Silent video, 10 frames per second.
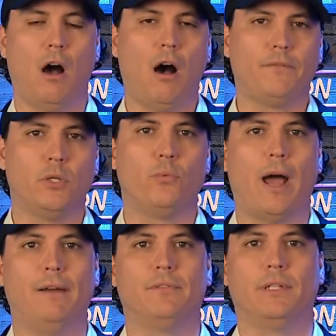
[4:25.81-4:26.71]
often
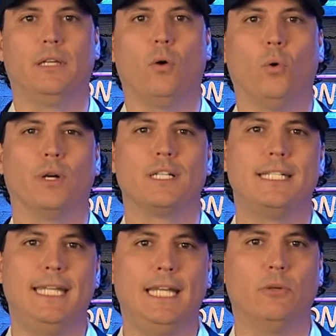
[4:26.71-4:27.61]
rivaling or
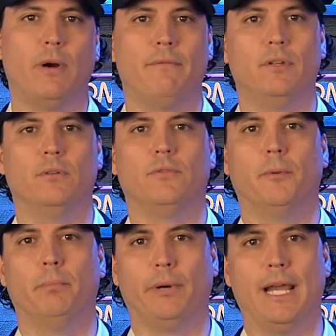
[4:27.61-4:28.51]
exceeding revenue
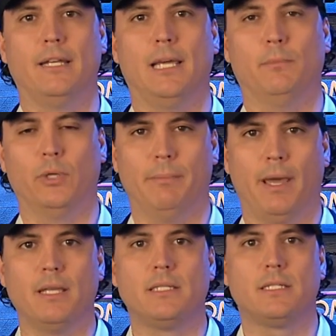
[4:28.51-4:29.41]
from brand name
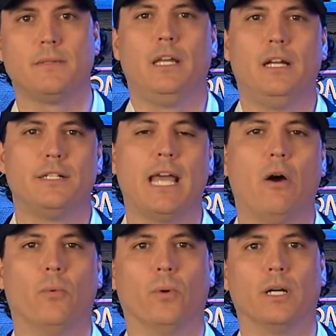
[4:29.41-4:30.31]
rebates. Here's
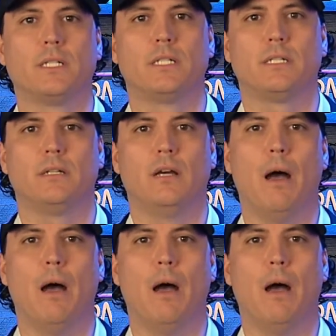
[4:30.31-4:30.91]
how it works.